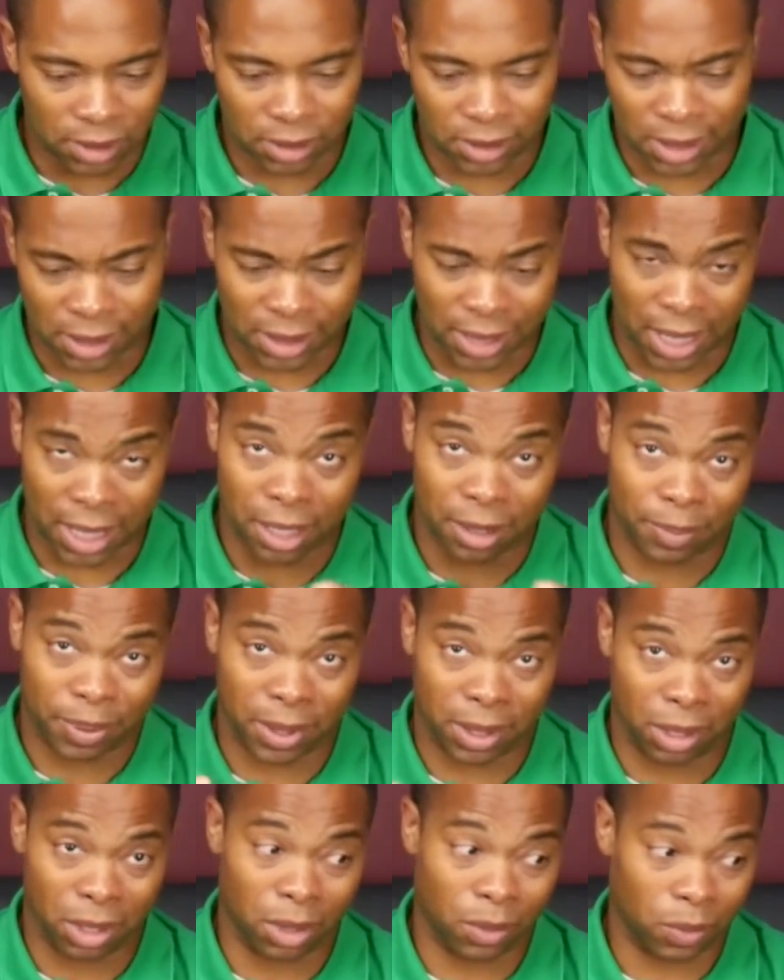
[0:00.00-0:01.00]
Just kind of
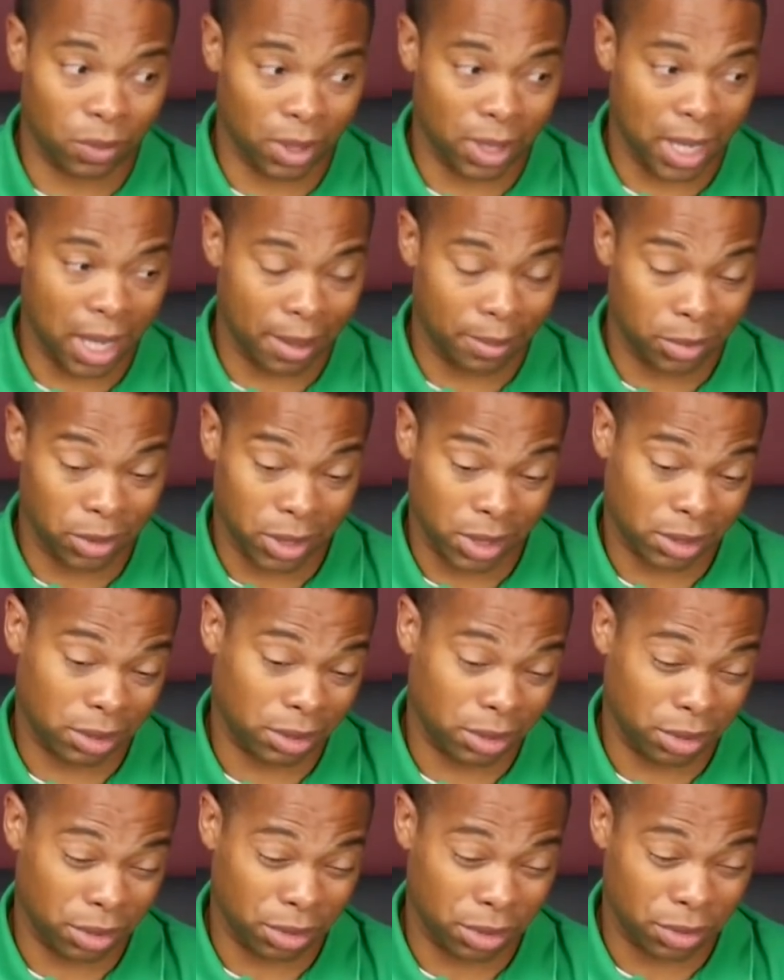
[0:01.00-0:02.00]
depending on what
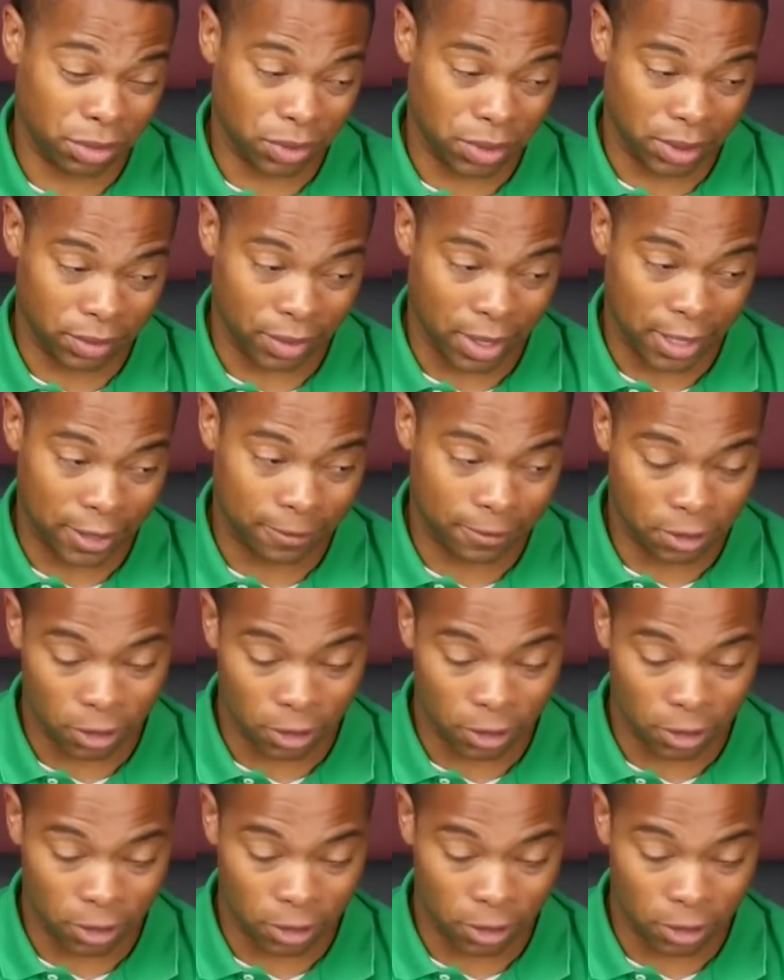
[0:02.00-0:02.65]
ammunition you're using, right?